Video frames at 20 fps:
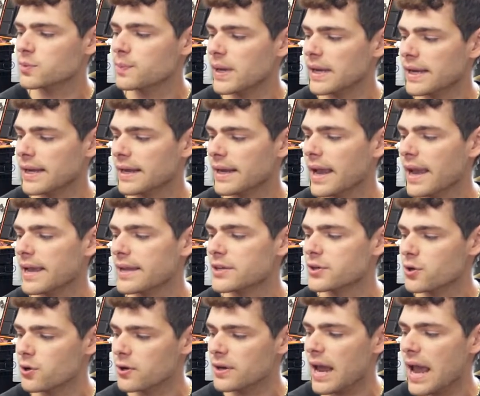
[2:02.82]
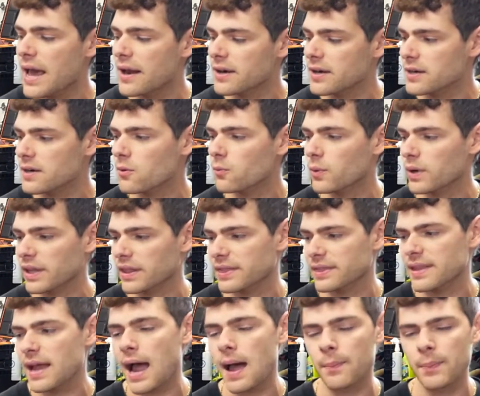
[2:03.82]
making a good header with
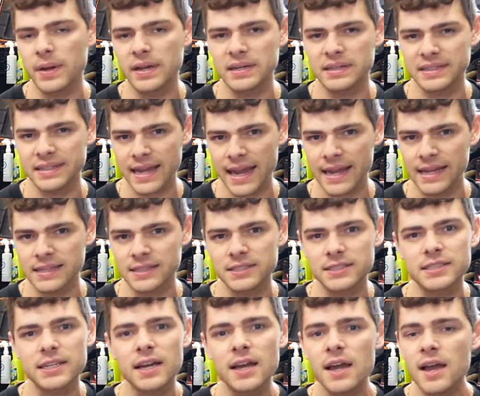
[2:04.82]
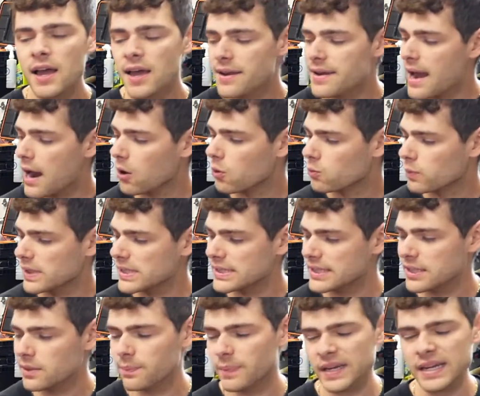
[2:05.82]
top-end gains. Now,
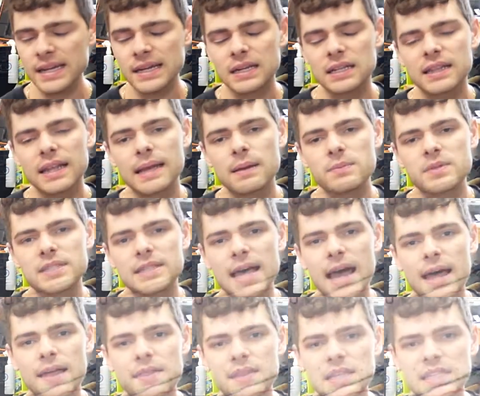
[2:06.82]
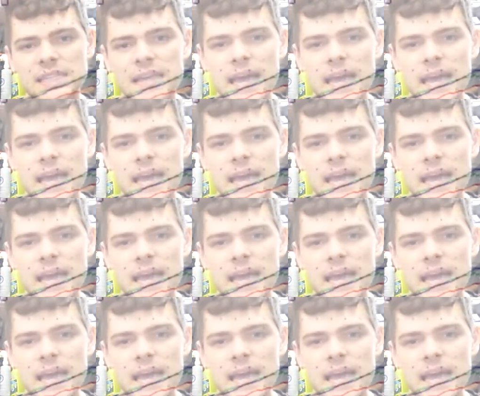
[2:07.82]
Racing Beat claims that this